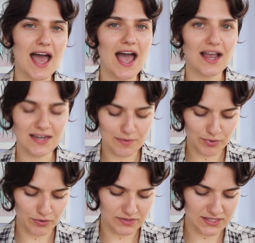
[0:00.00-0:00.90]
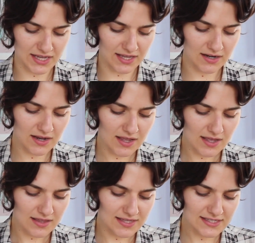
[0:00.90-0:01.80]
acne-prone skin,
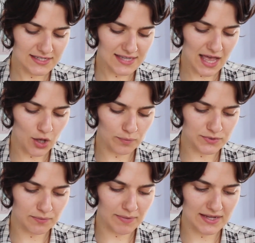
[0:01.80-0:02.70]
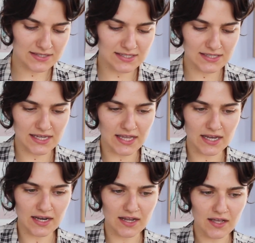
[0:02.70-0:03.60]
this has helped my
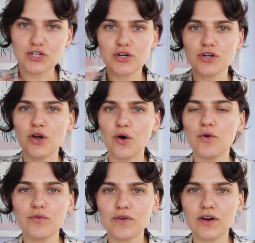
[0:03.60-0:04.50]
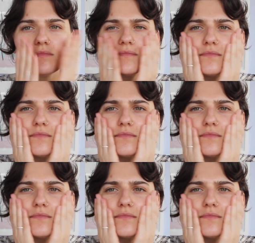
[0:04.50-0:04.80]
skin turn over.